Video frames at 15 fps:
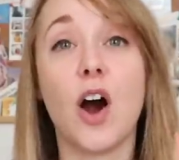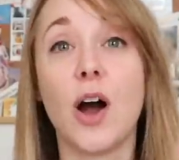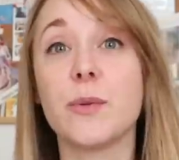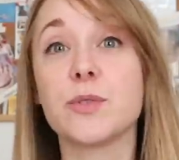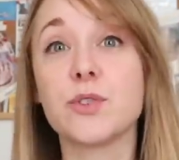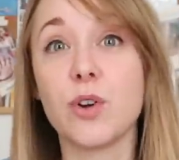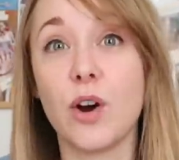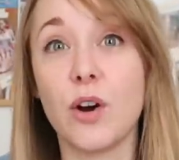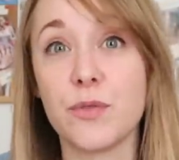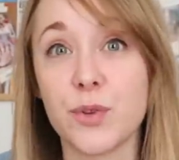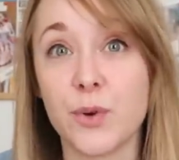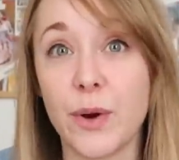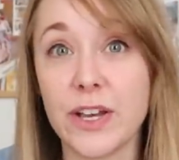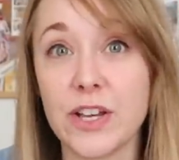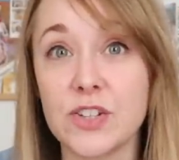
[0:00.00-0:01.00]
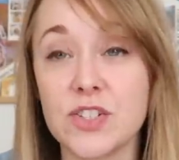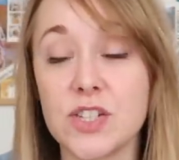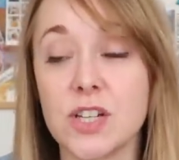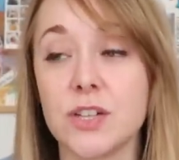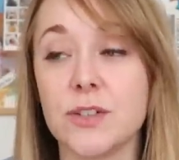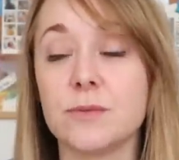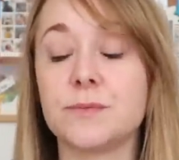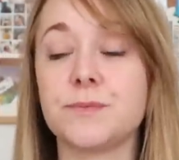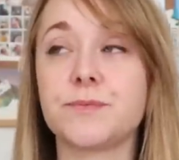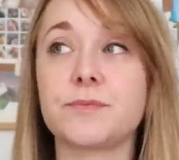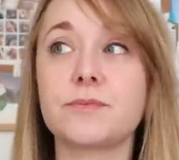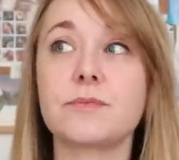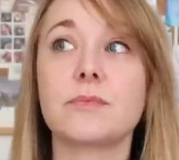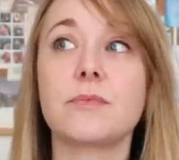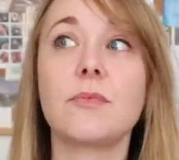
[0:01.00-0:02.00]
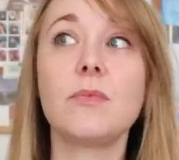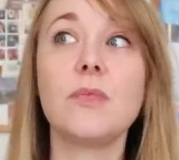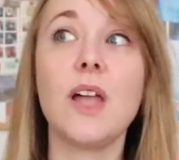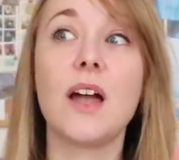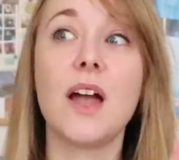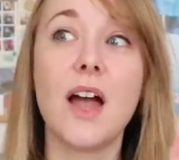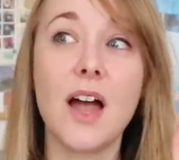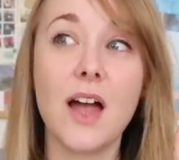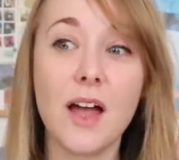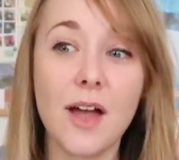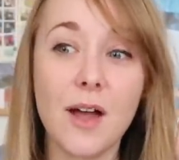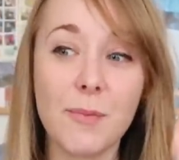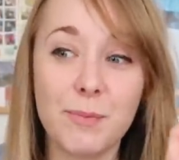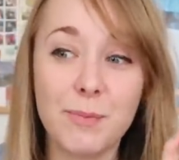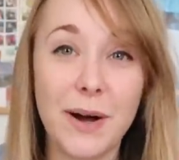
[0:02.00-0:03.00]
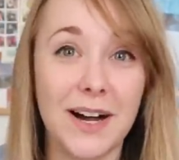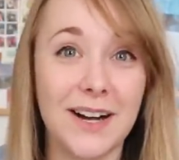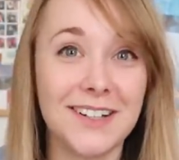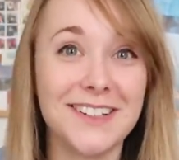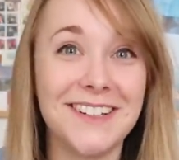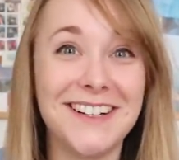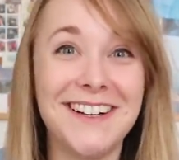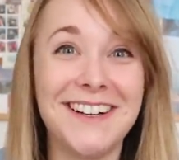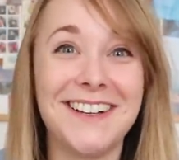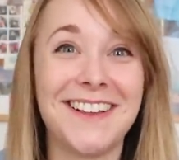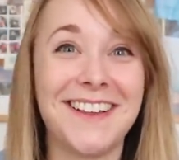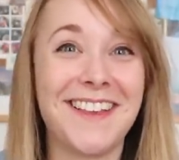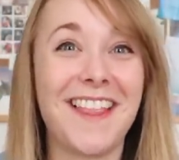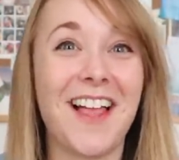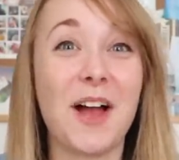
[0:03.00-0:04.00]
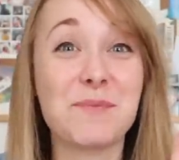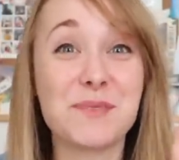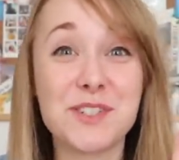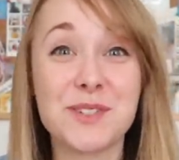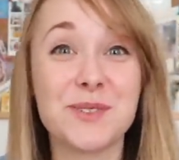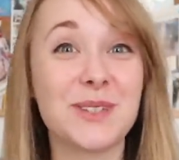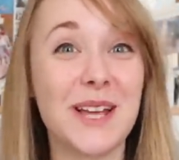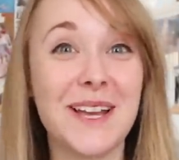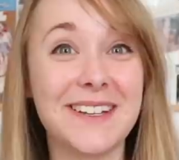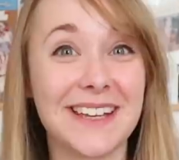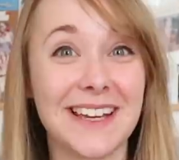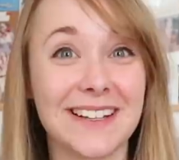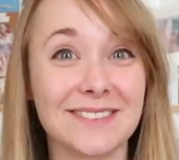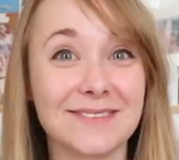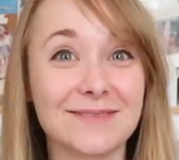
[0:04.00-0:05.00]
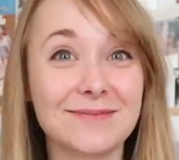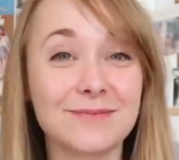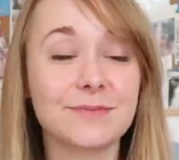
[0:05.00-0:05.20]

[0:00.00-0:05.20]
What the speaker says: I would not have thought I could do. But I'm still learning.